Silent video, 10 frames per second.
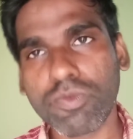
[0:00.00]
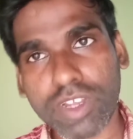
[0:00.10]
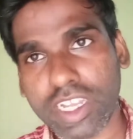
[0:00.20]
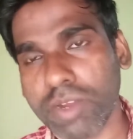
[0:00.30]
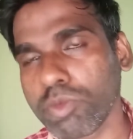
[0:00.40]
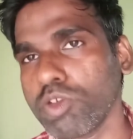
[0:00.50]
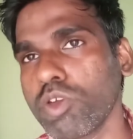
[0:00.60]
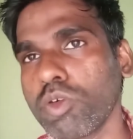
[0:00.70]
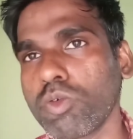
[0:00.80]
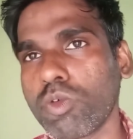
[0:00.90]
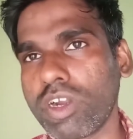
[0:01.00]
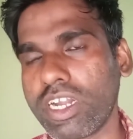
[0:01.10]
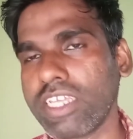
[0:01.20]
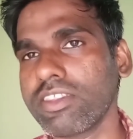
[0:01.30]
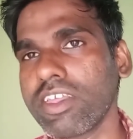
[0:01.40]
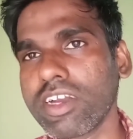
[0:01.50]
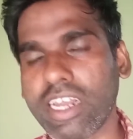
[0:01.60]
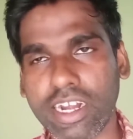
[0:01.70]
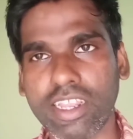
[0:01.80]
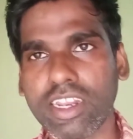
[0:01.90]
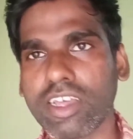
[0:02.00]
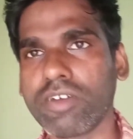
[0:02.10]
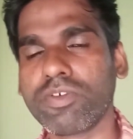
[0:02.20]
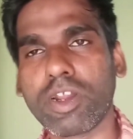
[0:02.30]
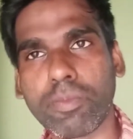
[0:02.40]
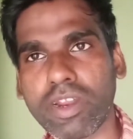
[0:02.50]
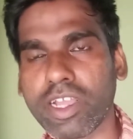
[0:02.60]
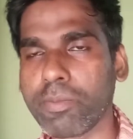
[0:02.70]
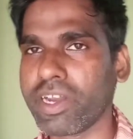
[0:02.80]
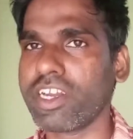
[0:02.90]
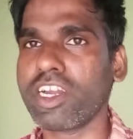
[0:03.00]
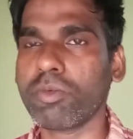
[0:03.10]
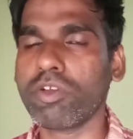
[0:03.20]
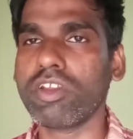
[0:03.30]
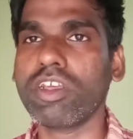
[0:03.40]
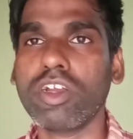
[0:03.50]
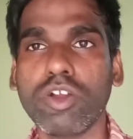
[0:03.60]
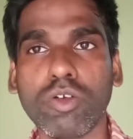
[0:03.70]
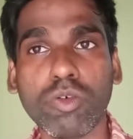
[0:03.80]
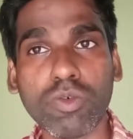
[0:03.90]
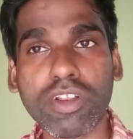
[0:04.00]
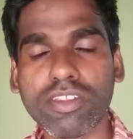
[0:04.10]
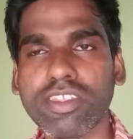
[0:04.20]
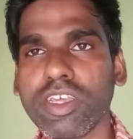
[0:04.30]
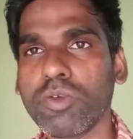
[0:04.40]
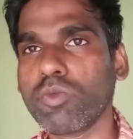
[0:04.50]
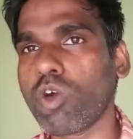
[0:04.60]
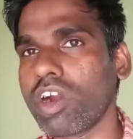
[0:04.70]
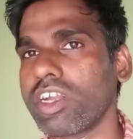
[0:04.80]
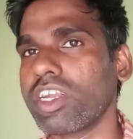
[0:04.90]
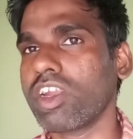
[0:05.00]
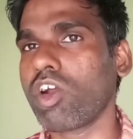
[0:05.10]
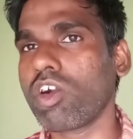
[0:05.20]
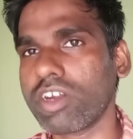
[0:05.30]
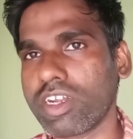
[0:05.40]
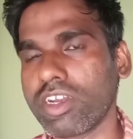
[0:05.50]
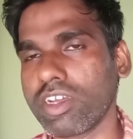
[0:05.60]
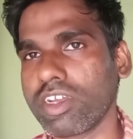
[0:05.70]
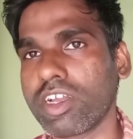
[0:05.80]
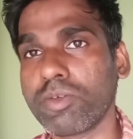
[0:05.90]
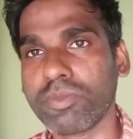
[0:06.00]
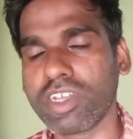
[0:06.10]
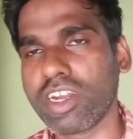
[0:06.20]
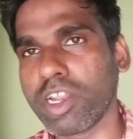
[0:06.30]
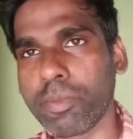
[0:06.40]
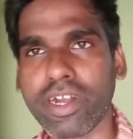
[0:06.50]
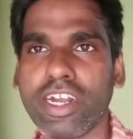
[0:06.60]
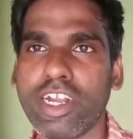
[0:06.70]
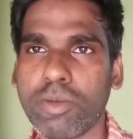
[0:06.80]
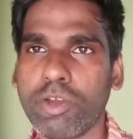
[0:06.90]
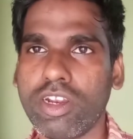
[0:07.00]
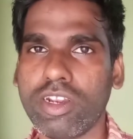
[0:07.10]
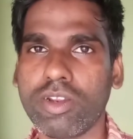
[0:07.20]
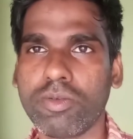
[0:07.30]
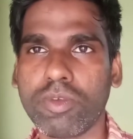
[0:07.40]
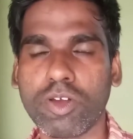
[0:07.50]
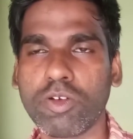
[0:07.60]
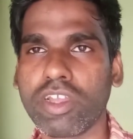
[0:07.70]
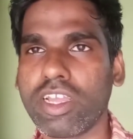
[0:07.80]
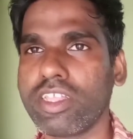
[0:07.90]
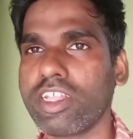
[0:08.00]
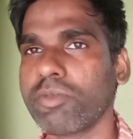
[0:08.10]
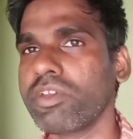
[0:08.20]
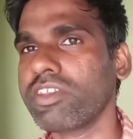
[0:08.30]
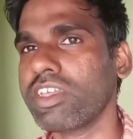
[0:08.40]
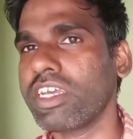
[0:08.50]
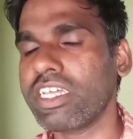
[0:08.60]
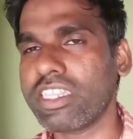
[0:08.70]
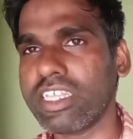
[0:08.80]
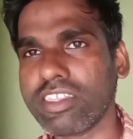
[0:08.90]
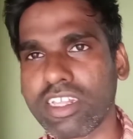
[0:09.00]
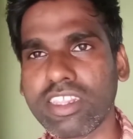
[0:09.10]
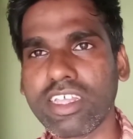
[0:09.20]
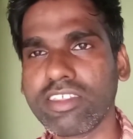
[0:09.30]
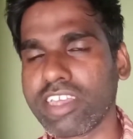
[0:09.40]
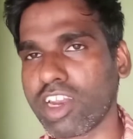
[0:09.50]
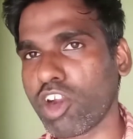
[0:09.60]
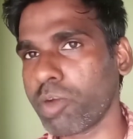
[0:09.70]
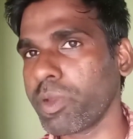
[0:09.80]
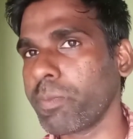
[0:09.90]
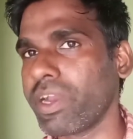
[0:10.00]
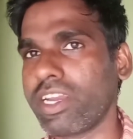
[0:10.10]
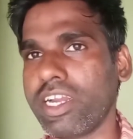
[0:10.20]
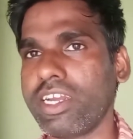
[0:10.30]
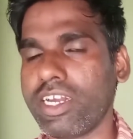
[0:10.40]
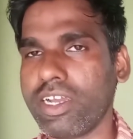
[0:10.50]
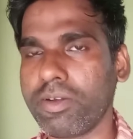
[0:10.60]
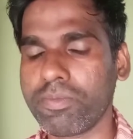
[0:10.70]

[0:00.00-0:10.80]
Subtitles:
We came to know what is the criteria for applying patentable. Now we will see what not comes under patentable. Okay, that means these are the things cannot be patented.